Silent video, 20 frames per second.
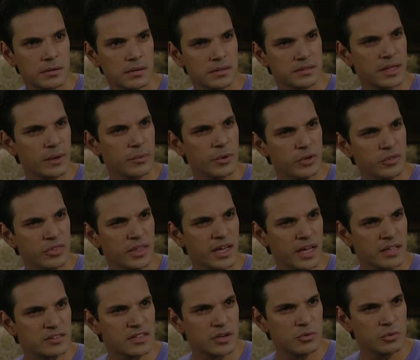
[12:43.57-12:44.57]
Is that what you think
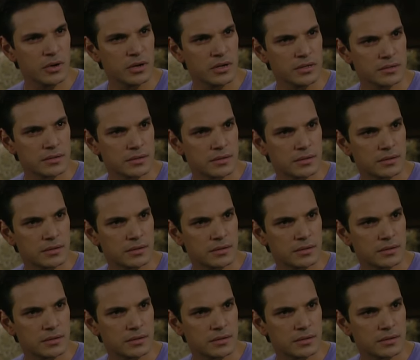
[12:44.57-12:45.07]
Enzo was?